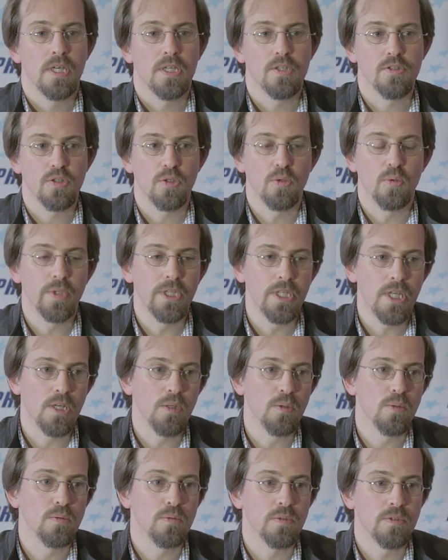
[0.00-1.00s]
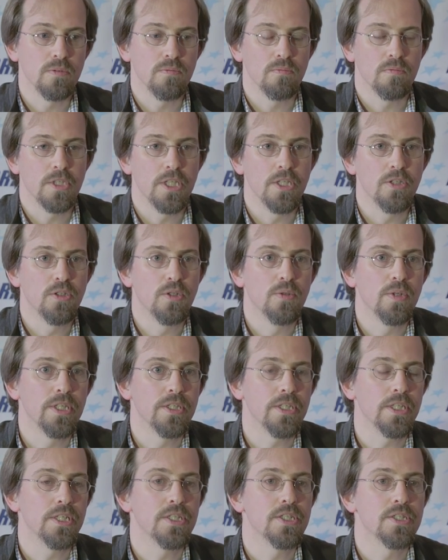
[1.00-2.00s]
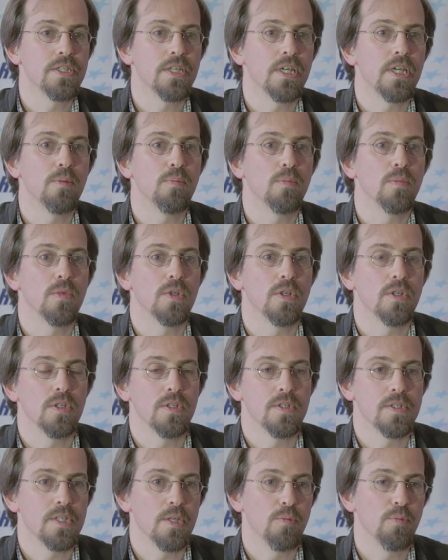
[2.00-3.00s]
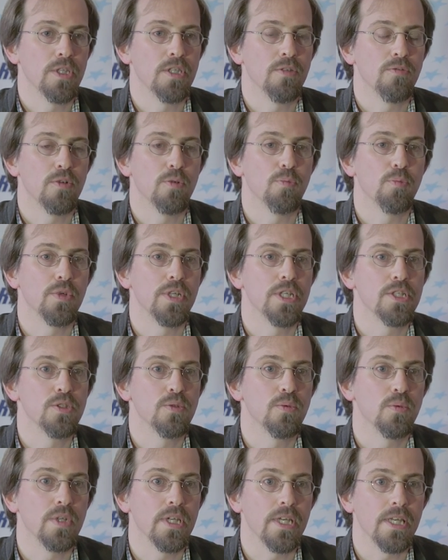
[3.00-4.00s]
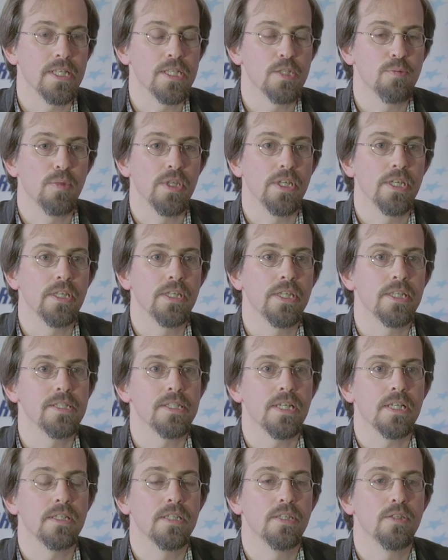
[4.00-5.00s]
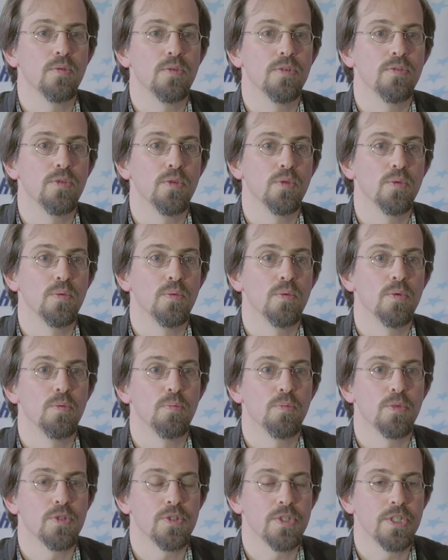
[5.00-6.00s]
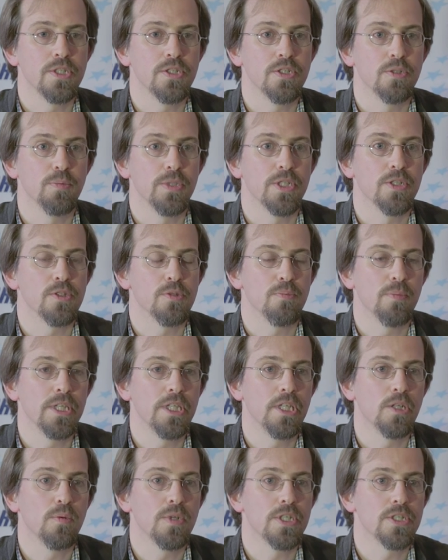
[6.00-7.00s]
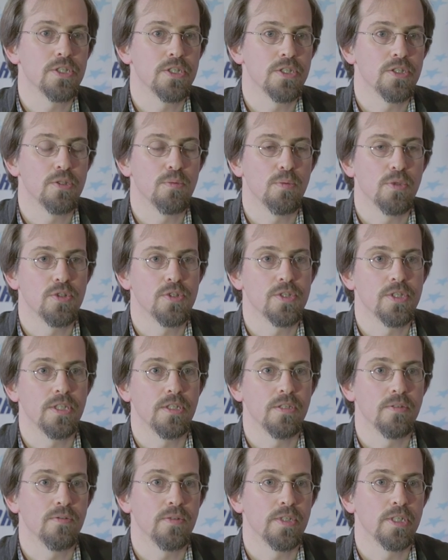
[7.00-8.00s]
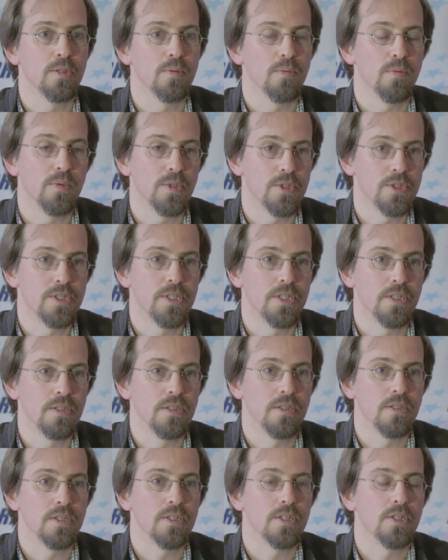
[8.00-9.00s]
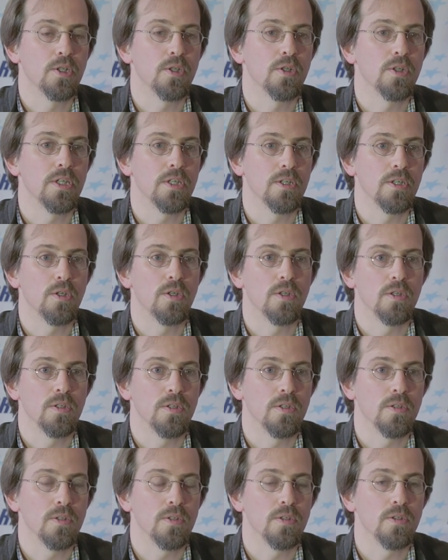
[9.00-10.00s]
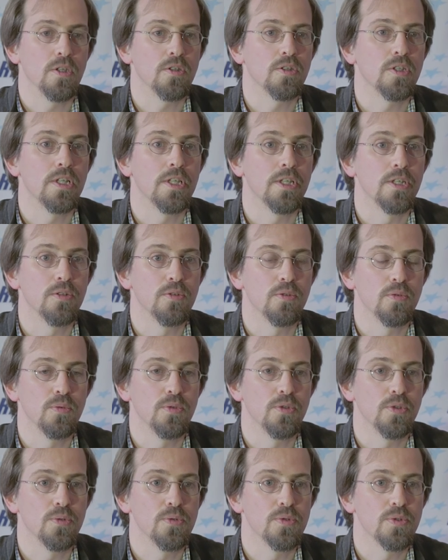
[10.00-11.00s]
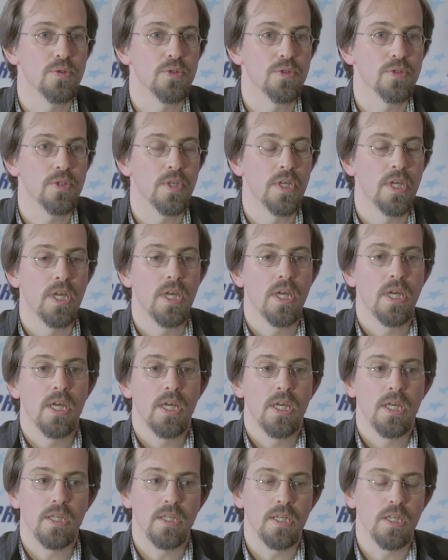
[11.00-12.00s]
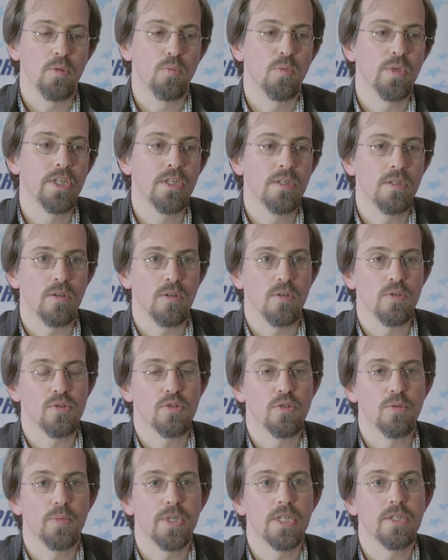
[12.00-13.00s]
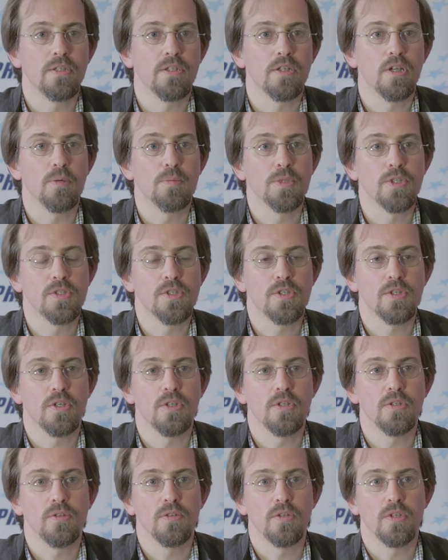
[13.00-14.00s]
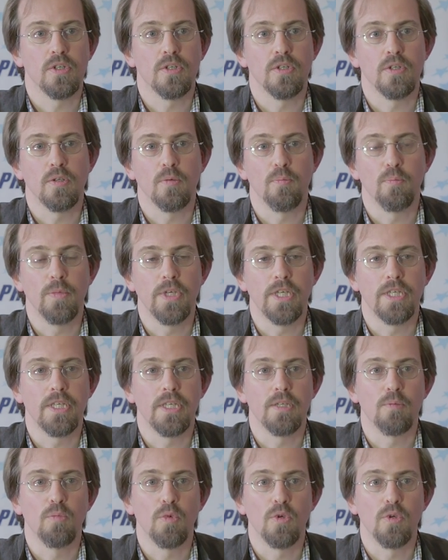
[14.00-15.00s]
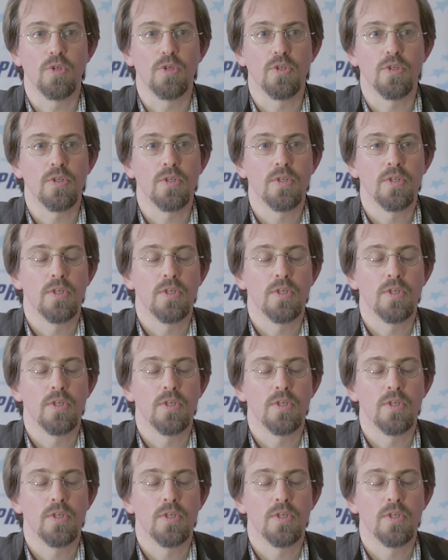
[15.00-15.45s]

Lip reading: And so we now integrate each time somebody from PRACE to explain exactly the review procedure, because many questions were still not clear to the users. And then we also made the comments on making more,